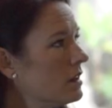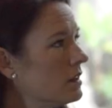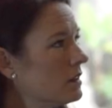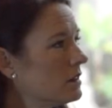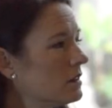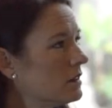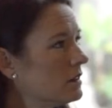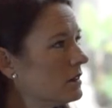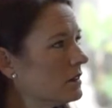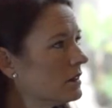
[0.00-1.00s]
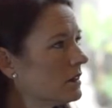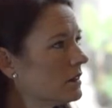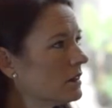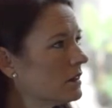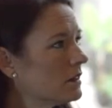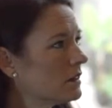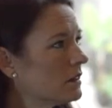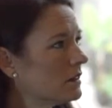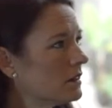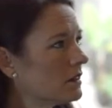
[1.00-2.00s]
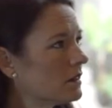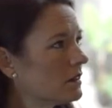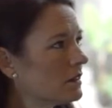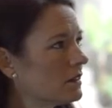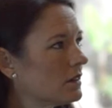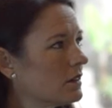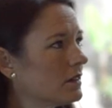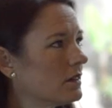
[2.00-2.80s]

This person isn't speaking.